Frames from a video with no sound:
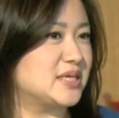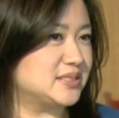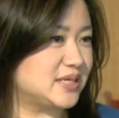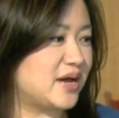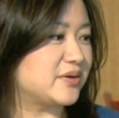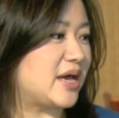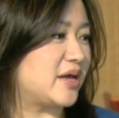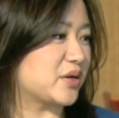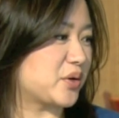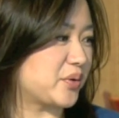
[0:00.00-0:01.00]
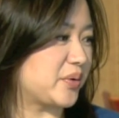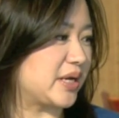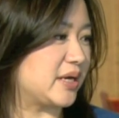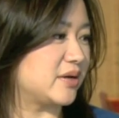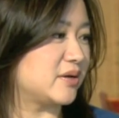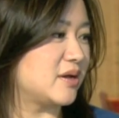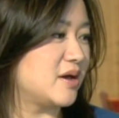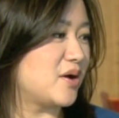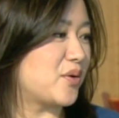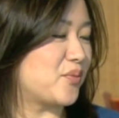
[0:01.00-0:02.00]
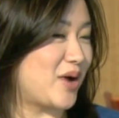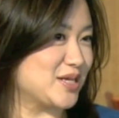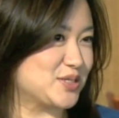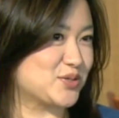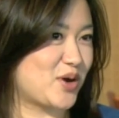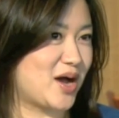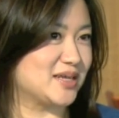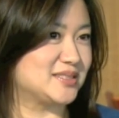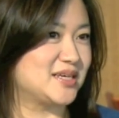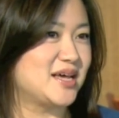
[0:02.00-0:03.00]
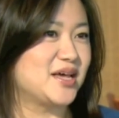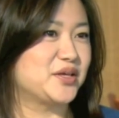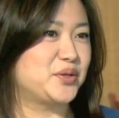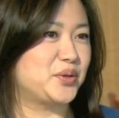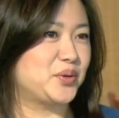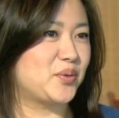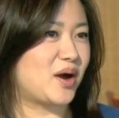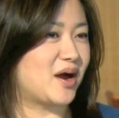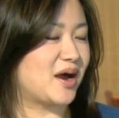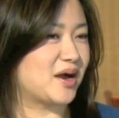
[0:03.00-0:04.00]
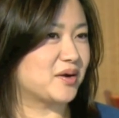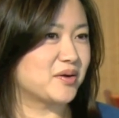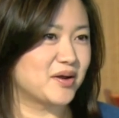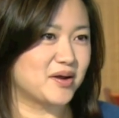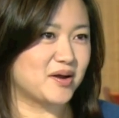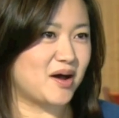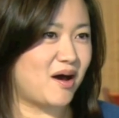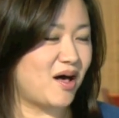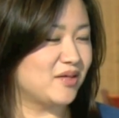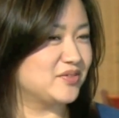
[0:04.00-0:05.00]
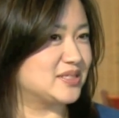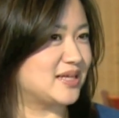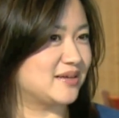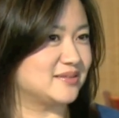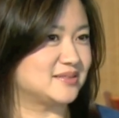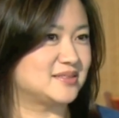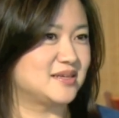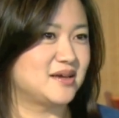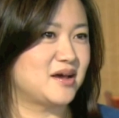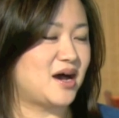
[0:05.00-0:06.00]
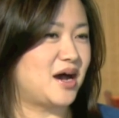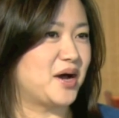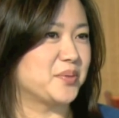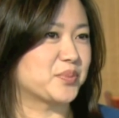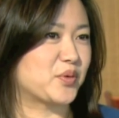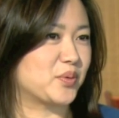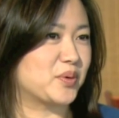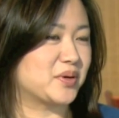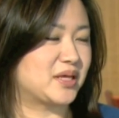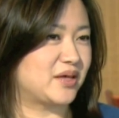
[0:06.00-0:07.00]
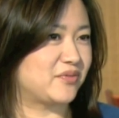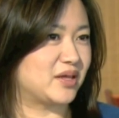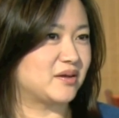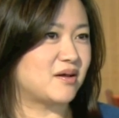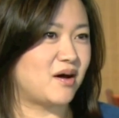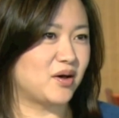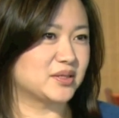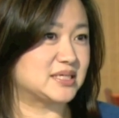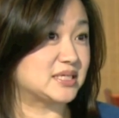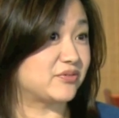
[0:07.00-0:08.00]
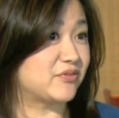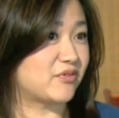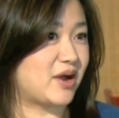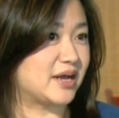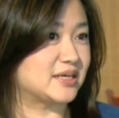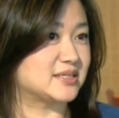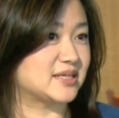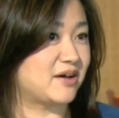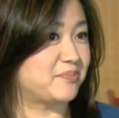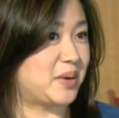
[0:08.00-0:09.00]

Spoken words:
sit down at a Korean restaurant, you are all of a sudden given all these different varieties of